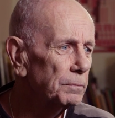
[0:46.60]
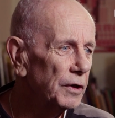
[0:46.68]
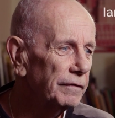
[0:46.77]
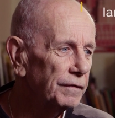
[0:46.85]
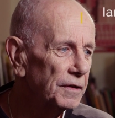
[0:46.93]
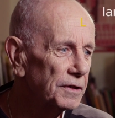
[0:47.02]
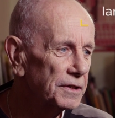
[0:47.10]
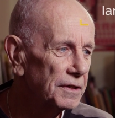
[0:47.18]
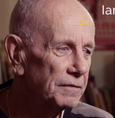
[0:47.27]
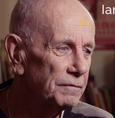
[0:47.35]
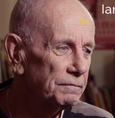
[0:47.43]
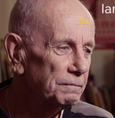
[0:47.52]
My first
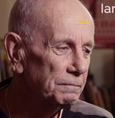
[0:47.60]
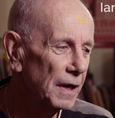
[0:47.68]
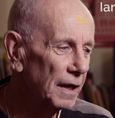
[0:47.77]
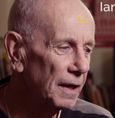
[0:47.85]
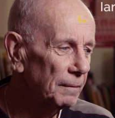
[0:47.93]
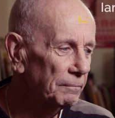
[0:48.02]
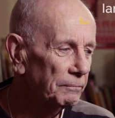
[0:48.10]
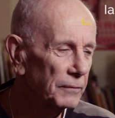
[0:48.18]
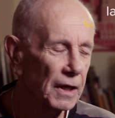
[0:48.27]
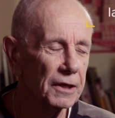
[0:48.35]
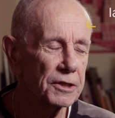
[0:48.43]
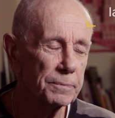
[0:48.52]

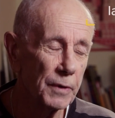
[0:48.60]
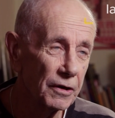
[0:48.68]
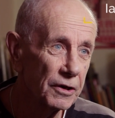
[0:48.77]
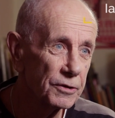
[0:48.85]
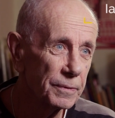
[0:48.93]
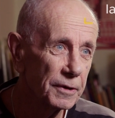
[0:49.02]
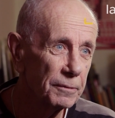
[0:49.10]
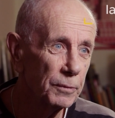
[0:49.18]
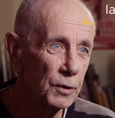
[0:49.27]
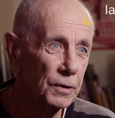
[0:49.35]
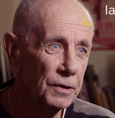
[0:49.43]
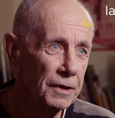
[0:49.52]
experience with the
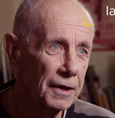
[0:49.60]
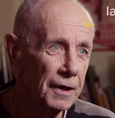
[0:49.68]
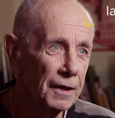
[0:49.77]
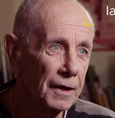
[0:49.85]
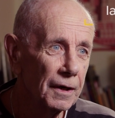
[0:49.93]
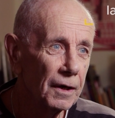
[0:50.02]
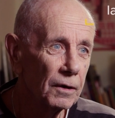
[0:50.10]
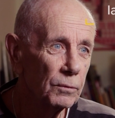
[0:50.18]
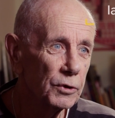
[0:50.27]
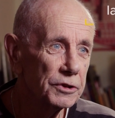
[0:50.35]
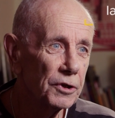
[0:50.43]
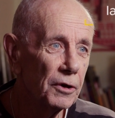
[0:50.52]
board
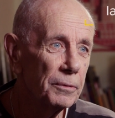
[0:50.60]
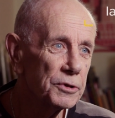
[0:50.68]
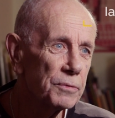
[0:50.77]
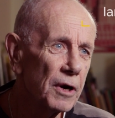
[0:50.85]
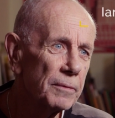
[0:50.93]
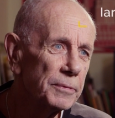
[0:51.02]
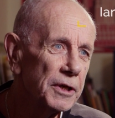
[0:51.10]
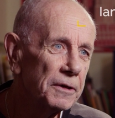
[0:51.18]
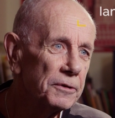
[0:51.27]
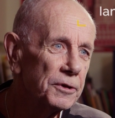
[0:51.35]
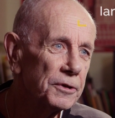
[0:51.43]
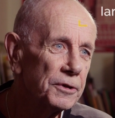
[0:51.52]
was I was roped
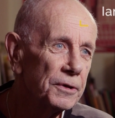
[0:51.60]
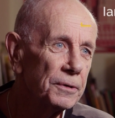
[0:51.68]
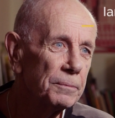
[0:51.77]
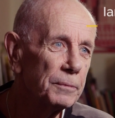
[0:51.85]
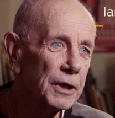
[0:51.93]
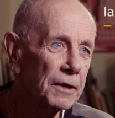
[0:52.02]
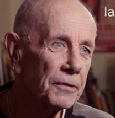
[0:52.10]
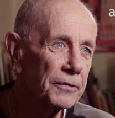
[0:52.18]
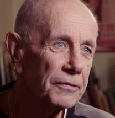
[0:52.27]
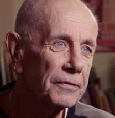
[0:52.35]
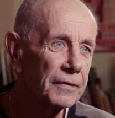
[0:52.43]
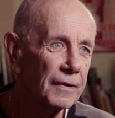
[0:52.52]
in to do
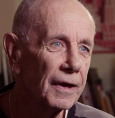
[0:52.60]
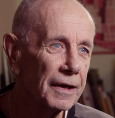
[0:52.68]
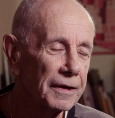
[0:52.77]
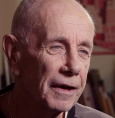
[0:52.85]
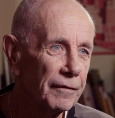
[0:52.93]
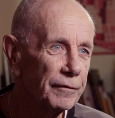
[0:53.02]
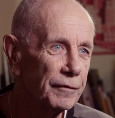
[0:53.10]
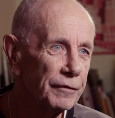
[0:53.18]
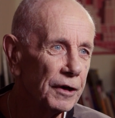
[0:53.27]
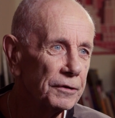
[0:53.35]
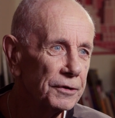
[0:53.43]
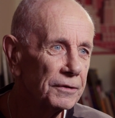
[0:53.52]
because they had to have a
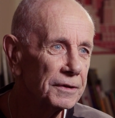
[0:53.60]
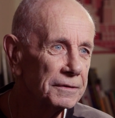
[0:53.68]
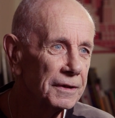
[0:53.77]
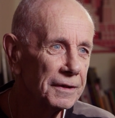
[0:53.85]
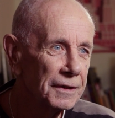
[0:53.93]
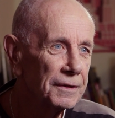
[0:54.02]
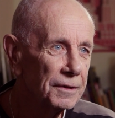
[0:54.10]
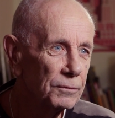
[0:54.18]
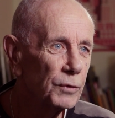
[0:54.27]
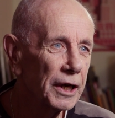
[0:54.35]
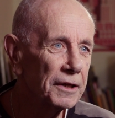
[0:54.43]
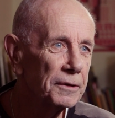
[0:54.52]
vote on
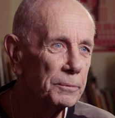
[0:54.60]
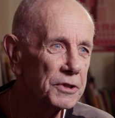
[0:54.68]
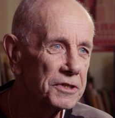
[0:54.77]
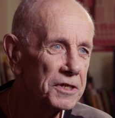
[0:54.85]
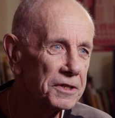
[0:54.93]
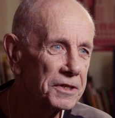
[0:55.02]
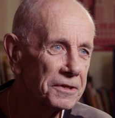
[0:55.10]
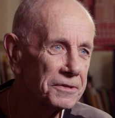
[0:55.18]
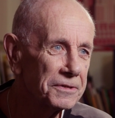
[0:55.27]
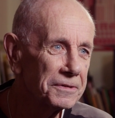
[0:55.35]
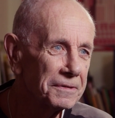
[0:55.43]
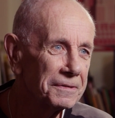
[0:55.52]
one of the
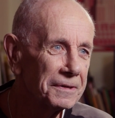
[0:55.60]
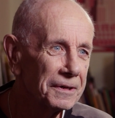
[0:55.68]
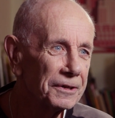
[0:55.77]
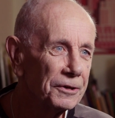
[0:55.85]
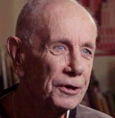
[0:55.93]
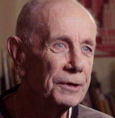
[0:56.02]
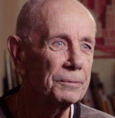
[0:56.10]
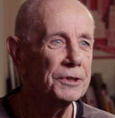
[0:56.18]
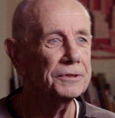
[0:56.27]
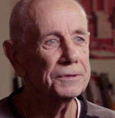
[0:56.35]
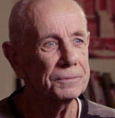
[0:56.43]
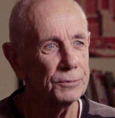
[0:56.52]
positions, and I
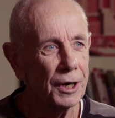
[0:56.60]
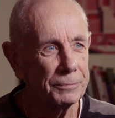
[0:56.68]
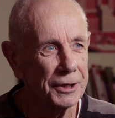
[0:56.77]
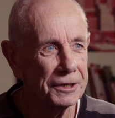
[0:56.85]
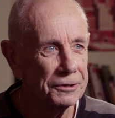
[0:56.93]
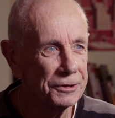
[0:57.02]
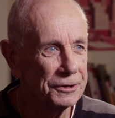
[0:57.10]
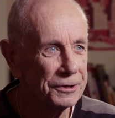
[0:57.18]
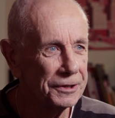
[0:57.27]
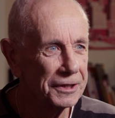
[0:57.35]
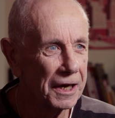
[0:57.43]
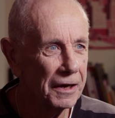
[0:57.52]
was roped in to do
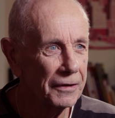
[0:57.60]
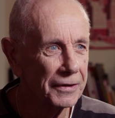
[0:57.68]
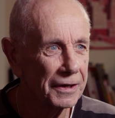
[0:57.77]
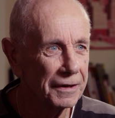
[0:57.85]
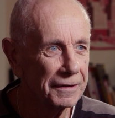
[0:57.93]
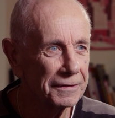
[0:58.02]
the counting.